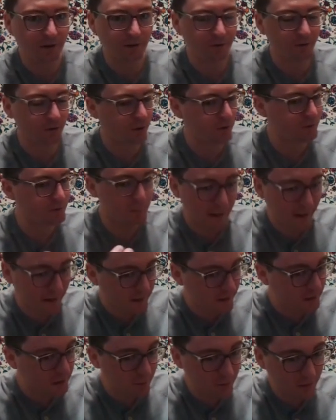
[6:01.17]
They're always painting
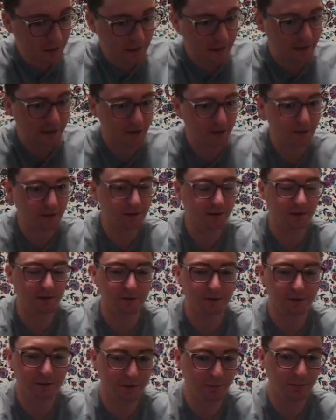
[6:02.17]
it black or
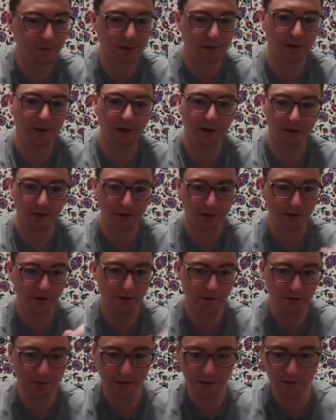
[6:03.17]
something, and I'll
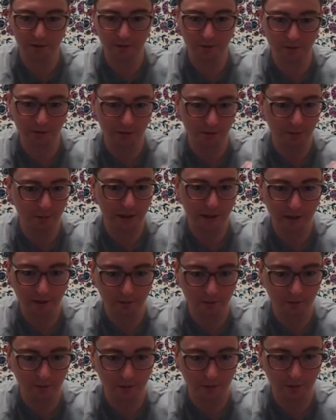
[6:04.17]
guarantee you that the back
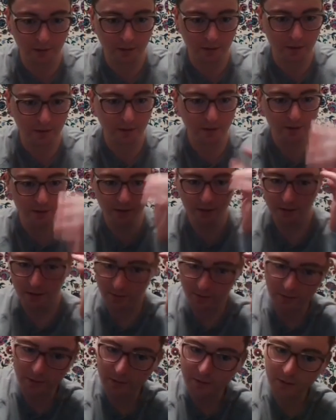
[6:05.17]
one,
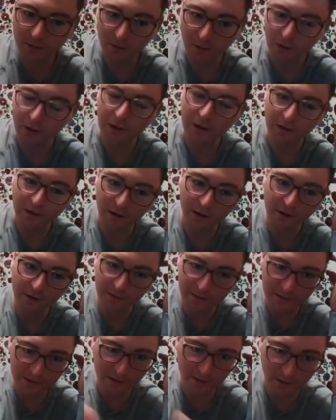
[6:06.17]
alright, not on
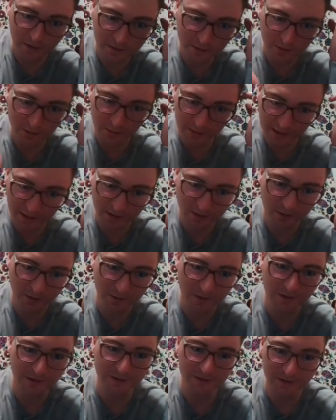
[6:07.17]
this car, so the back one
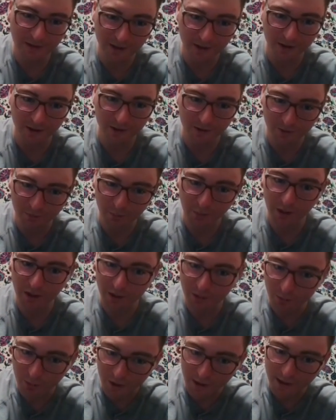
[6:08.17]
is there and it's
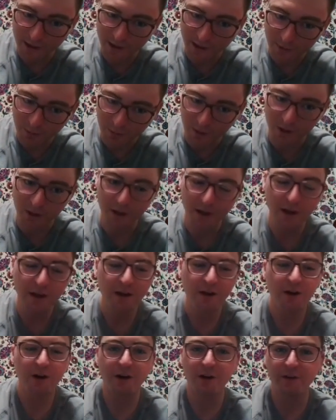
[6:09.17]
painted black, but
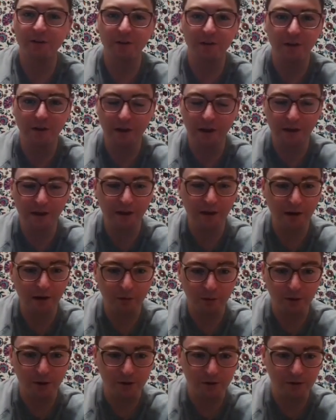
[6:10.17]
on the dang
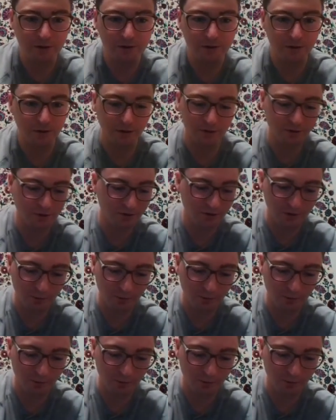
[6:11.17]
Audis, they're usually